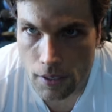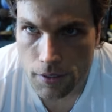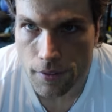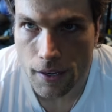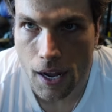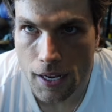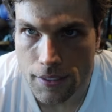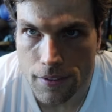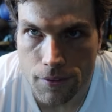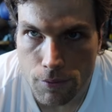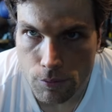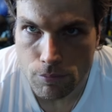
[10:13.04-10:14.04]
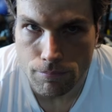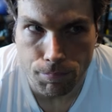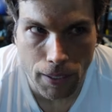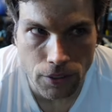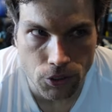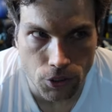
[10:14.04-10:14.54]
You think I could
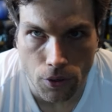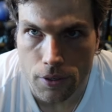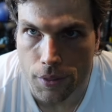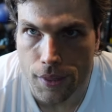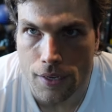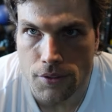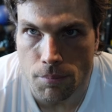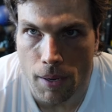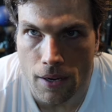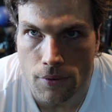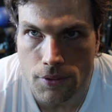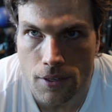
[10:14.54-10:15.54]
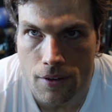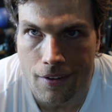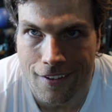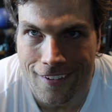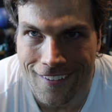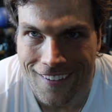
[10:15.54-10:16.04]
pit shark 1,000 pounds?
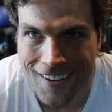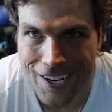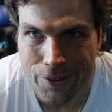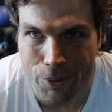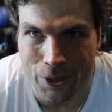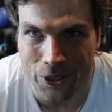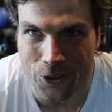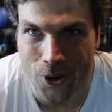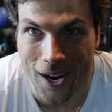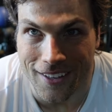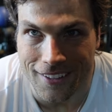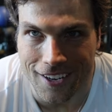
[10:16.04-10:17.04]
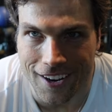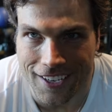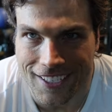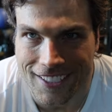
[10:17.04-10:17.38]
We're gonna try it today.